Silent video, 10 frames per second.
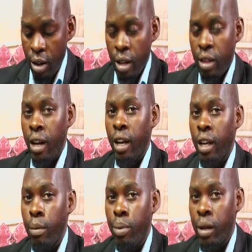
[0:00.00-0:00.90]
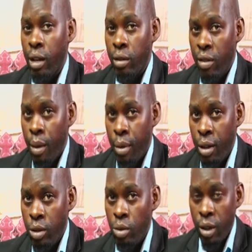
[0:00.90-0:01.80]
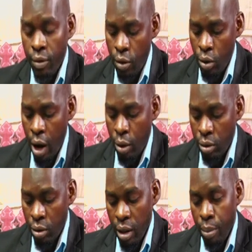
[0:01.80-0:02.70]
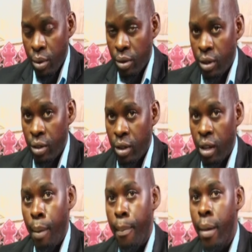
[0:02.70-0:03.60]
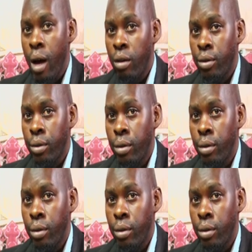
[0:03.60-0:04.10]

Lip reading: the key pillars of the marriage to give you out in the process. The male